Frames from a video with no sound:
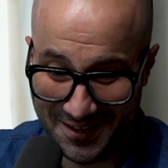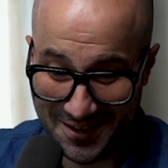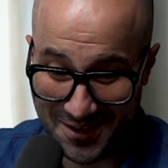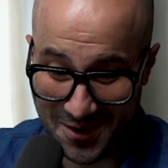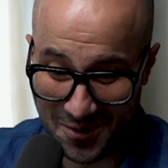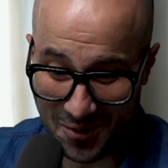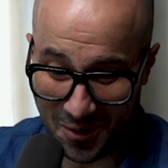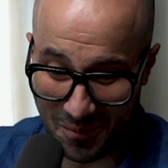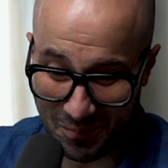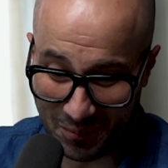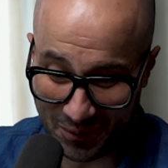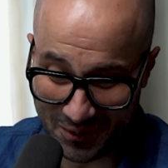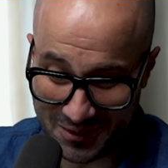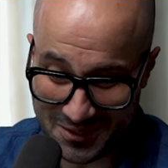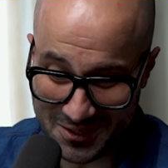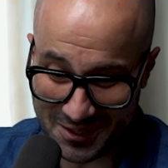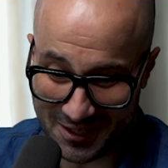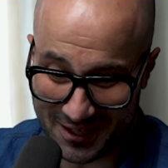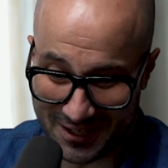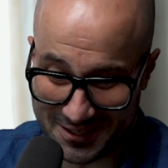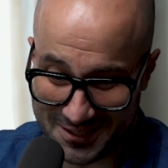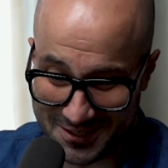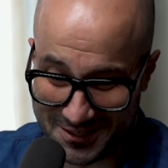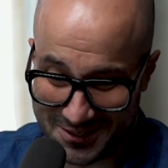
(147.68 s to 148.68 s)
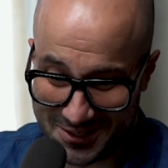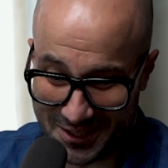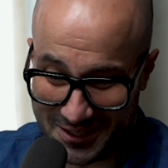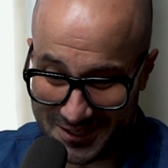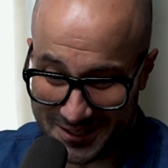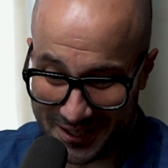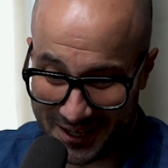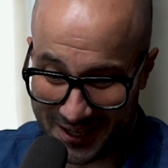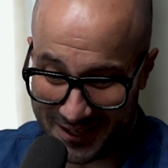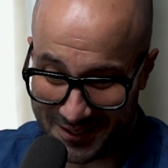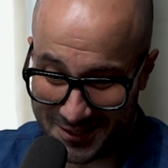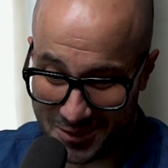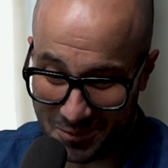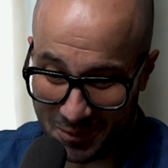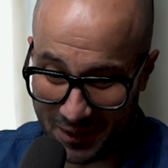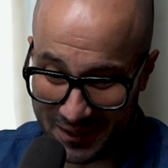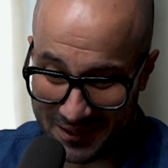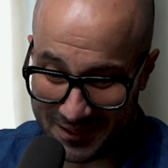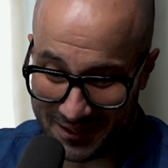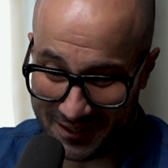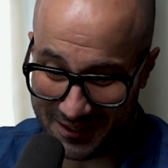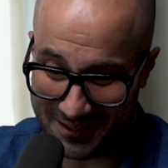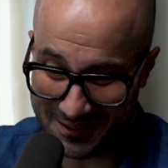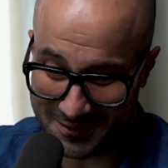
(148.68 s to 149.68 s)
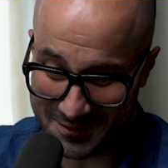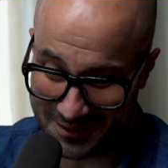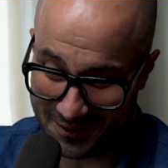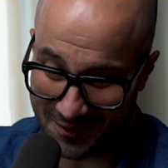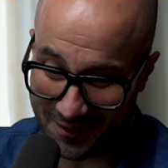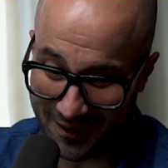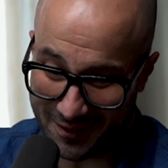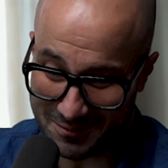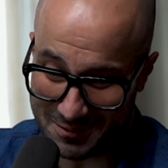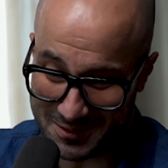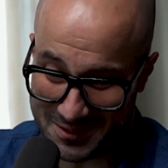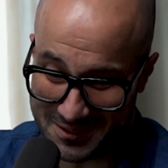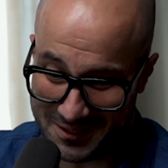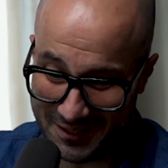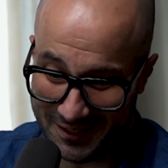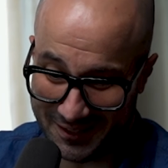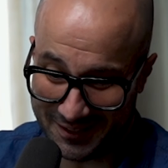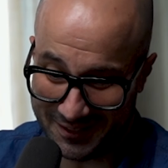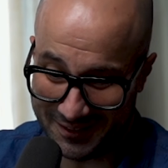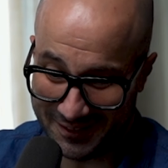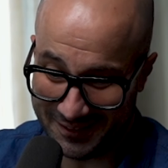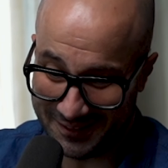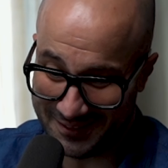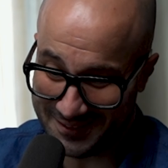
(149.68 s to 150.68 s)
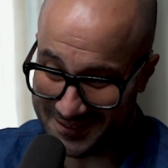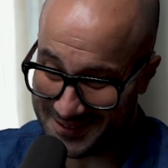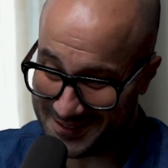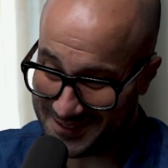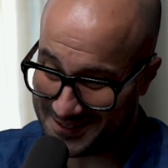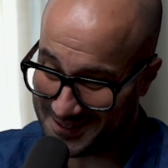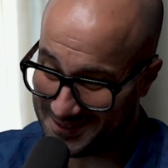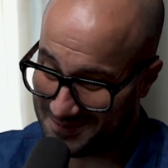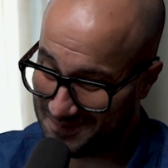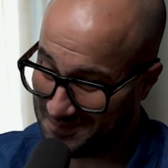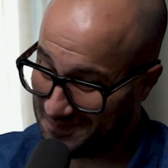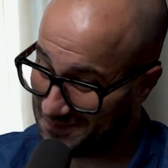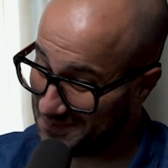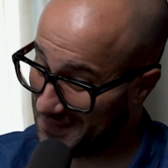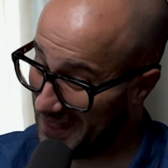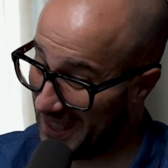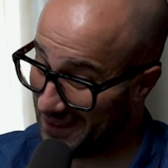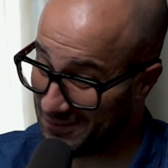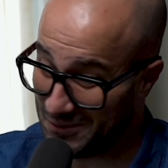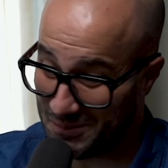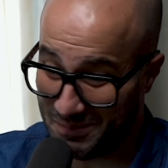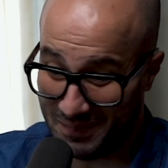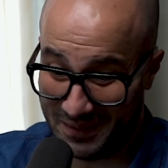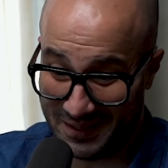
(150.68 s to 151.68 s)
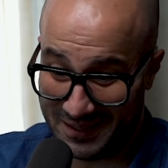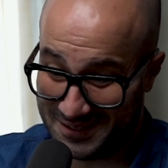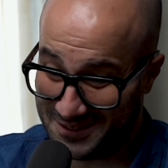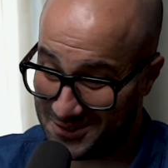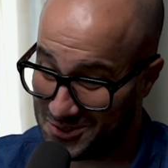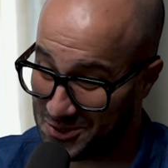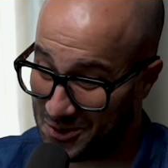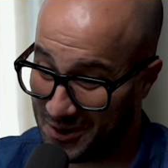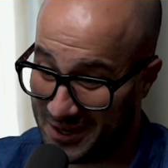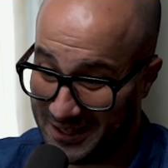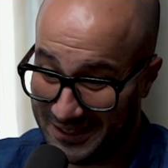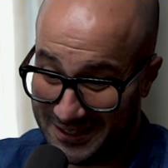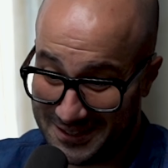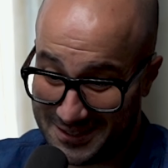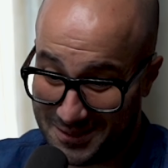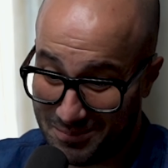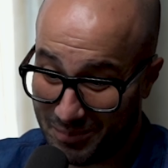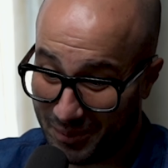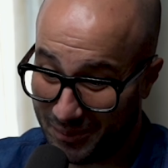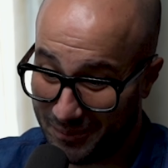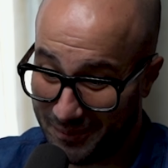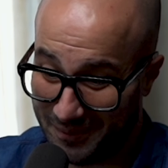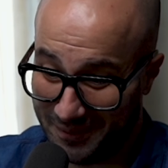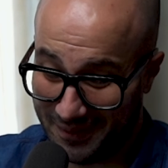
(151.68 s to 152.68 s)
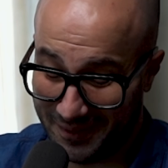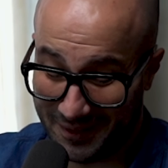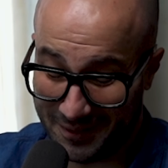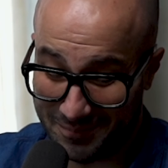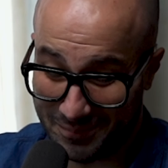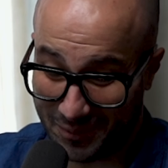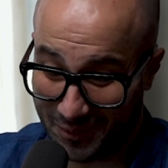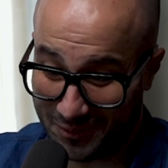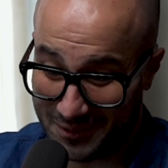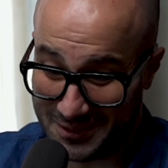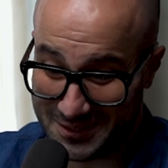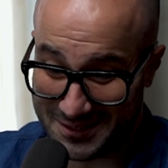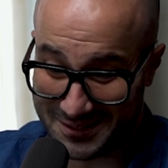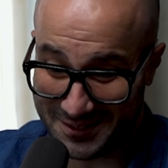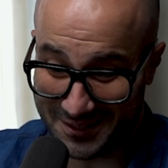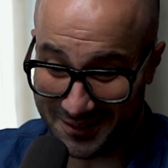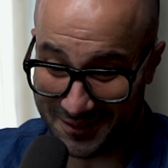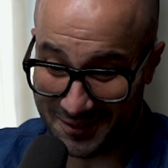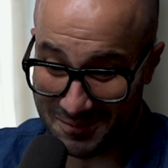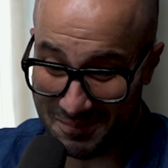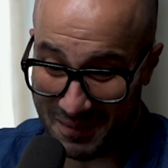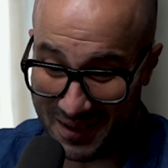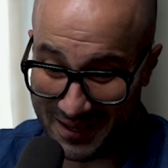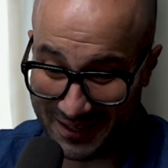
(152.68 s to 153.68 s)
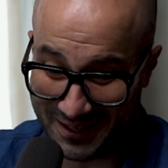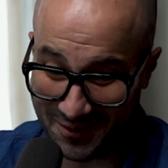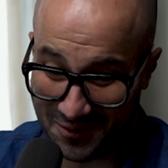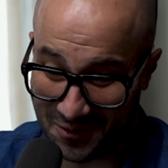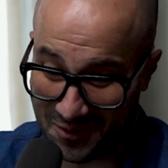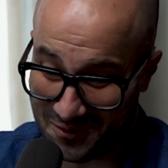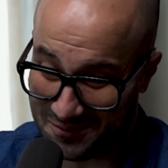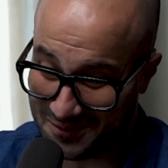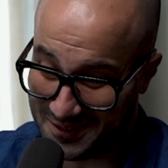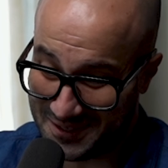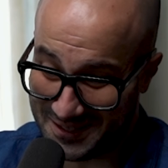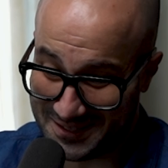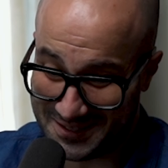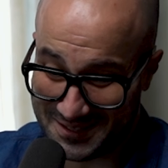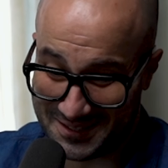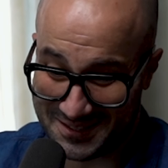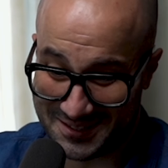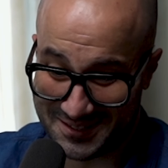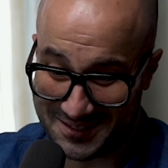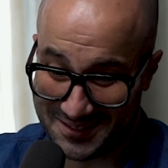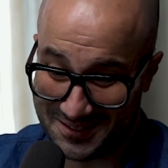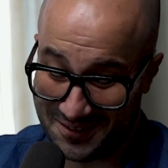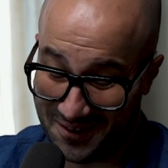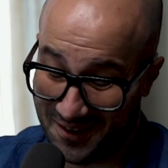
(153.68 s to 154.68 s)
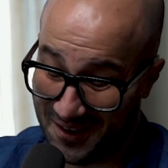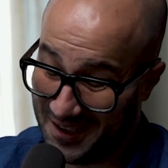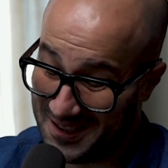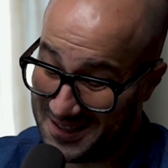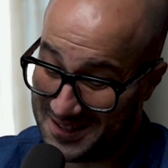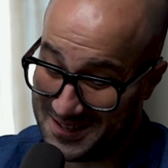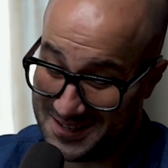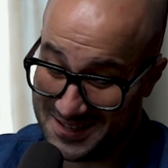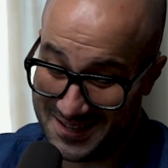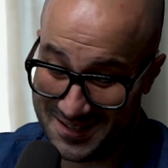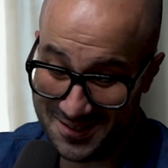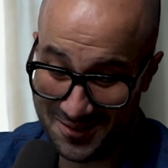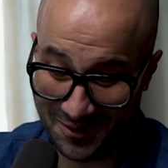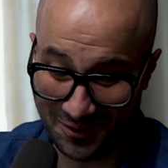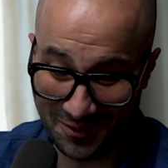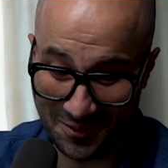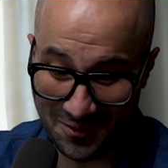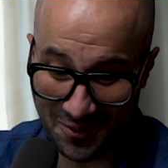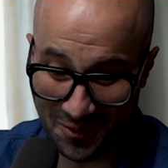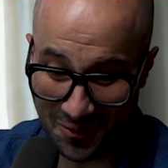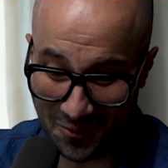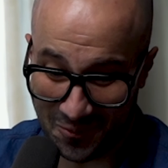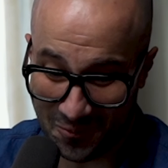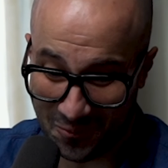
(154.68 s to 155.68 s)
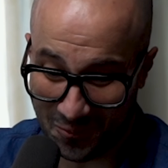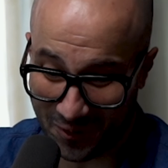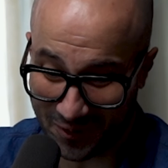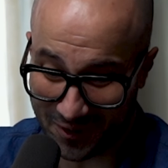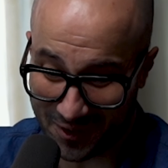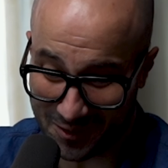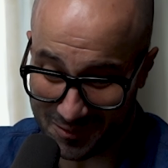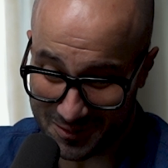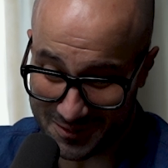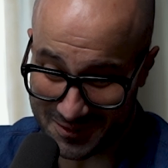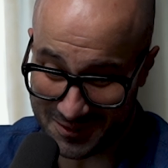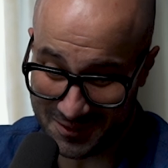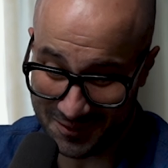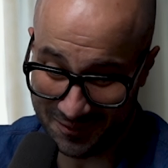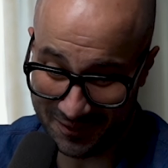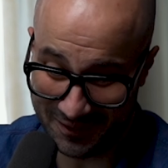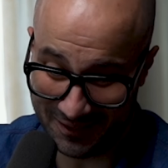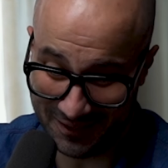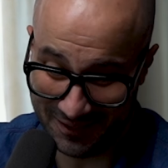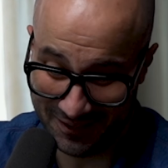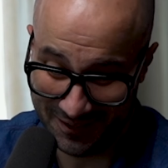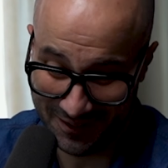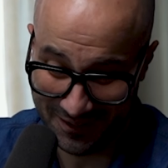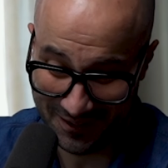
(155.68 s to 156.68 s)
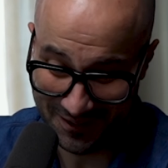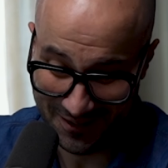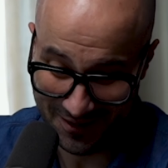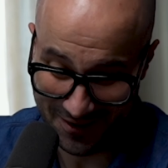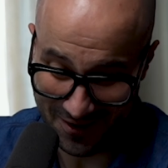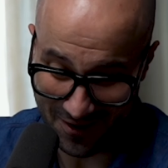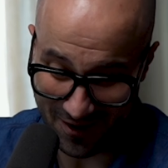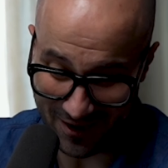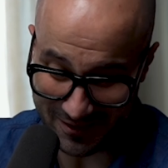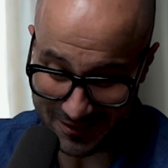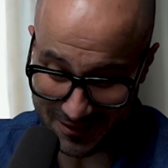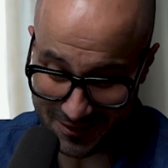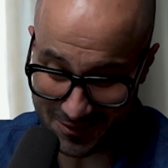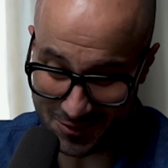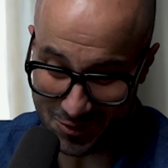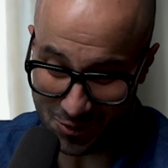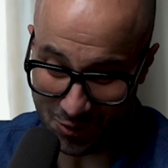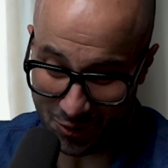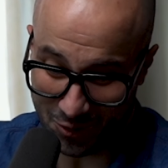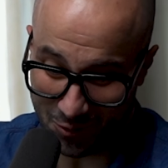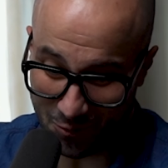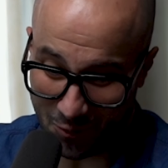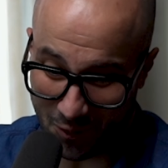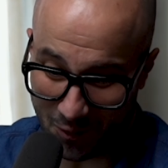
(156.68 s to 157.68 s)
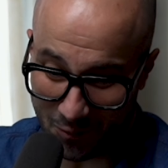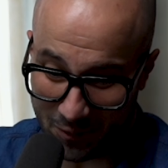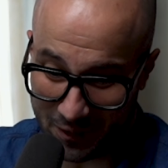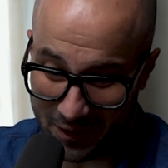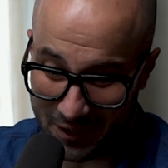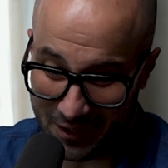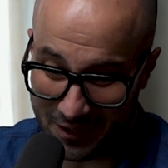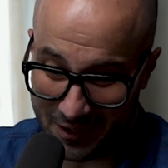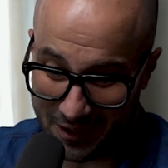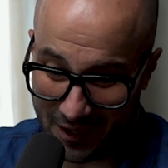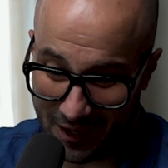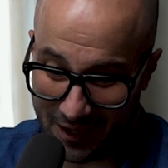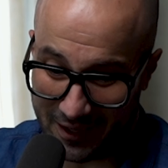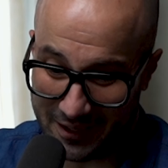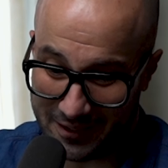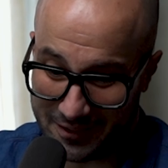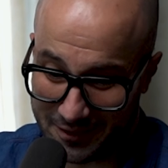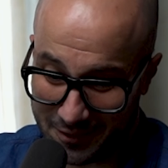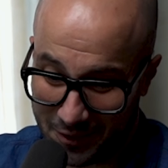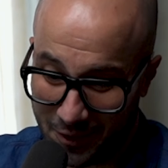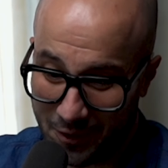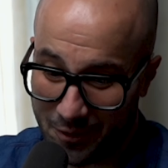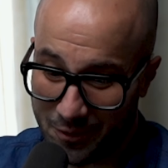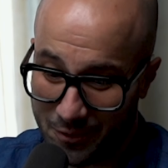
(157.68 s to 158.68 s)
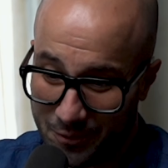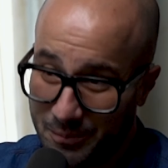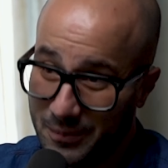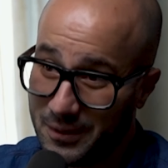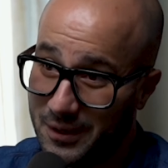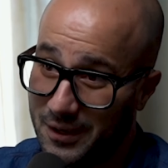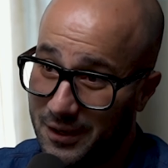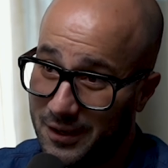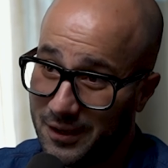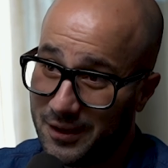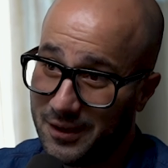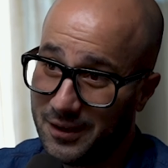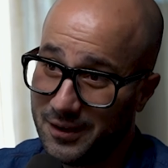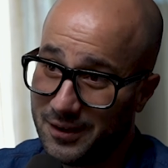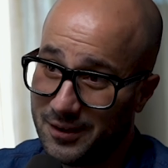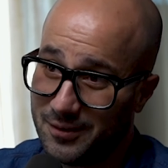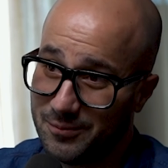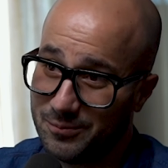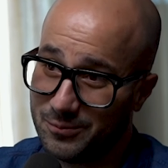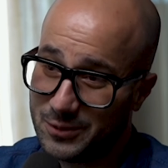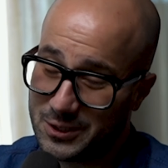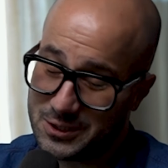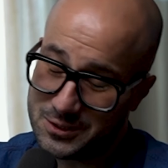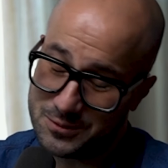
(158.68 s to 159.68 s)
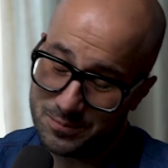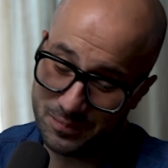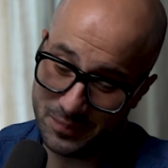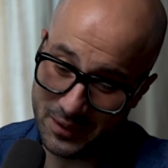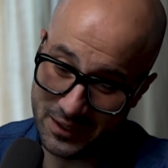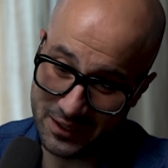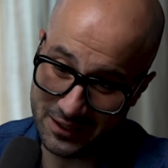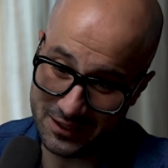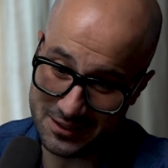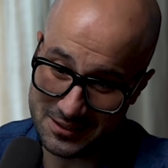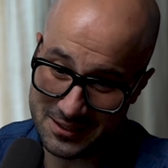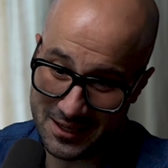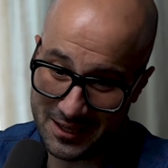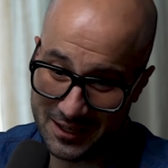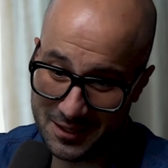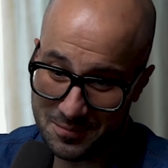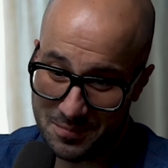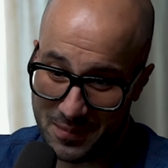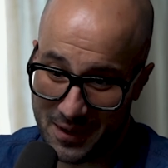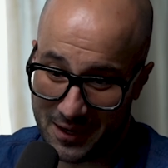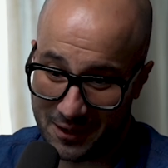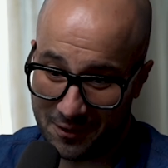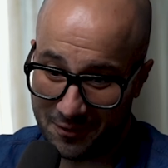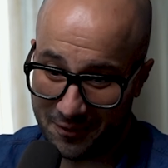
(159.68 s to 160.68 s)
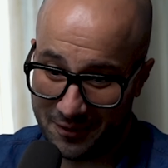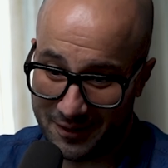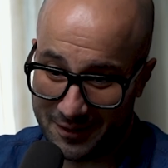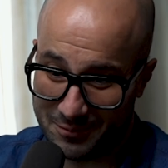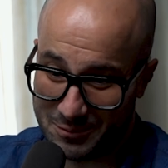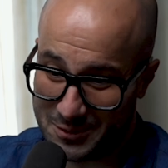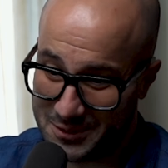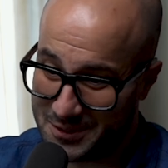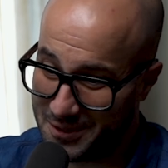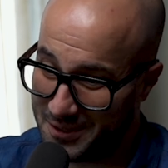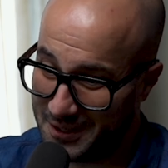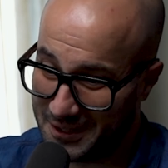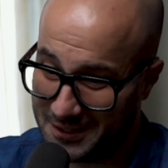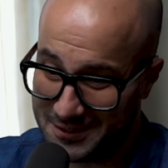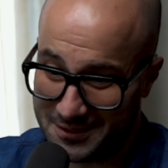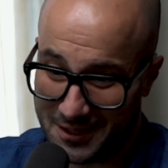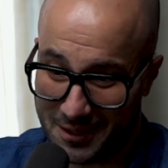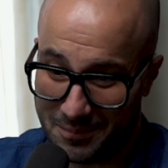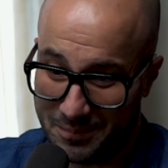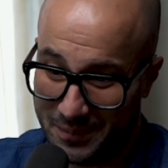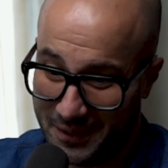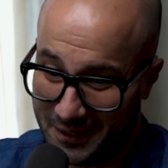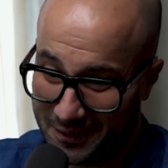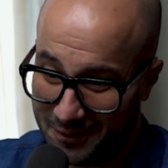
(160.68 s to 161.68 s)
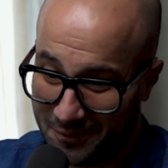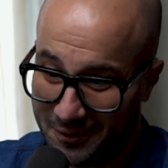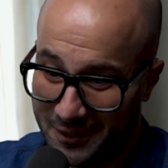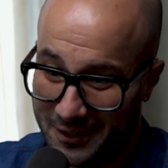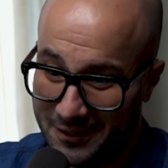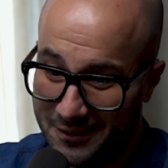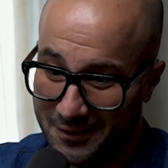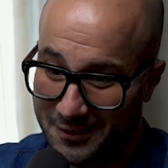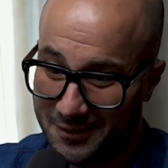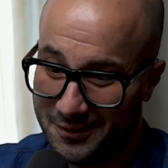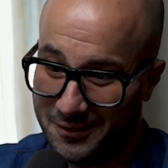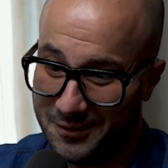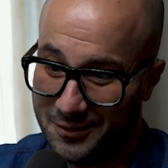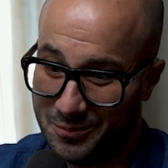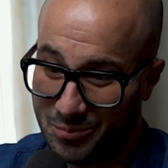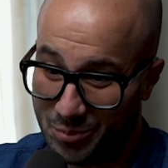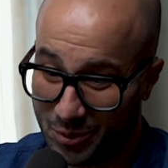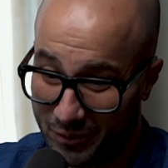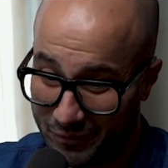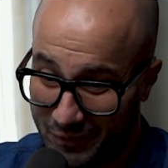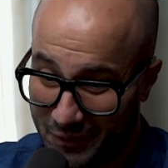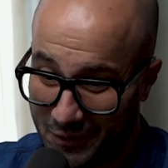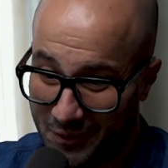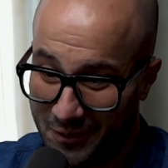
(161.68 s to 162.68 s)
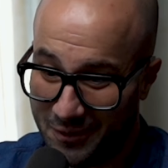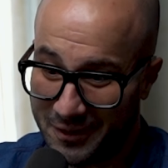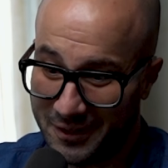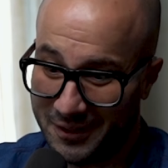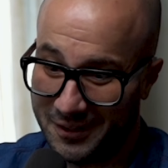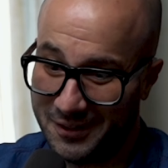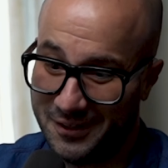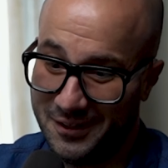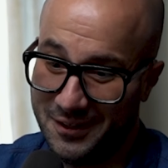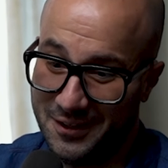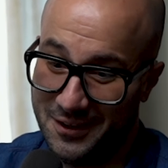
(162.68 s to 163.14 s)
got put in charge of the cheese counter one day because the guy was sick, and having been trained as a bar um, barista and making coffees, I did not know what I was doing. I just knew what we ate at home, um, which being an Italian background was things like pecorino, provolone,